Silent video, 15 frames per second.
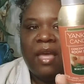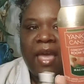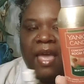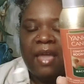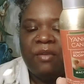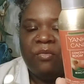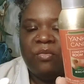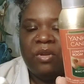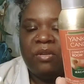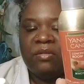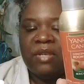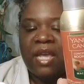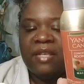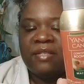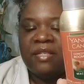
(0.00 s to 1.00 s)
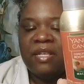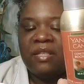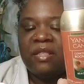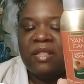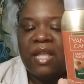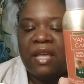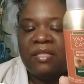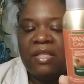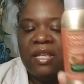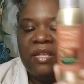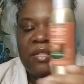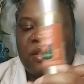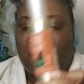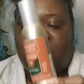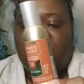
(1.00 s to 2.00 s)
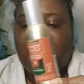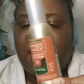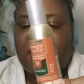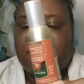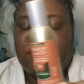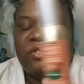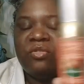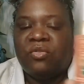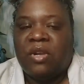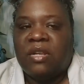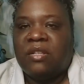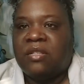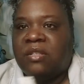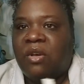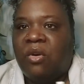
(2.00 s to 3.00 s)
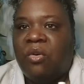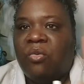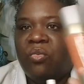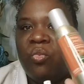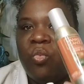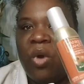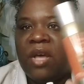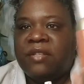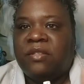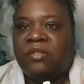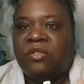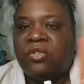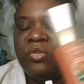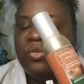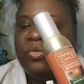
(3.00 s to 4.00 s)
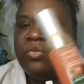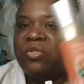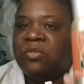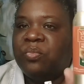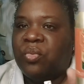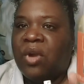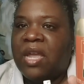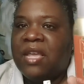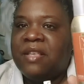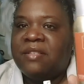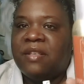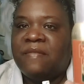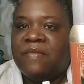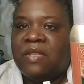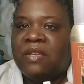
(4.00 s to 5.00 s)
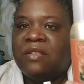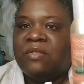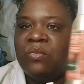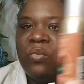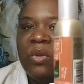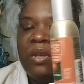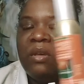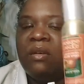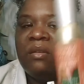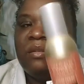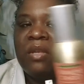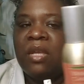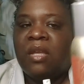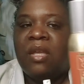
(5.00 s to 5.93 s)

Had a real nice scent. Now these are concentrated, so 1 to 2 sprays of this will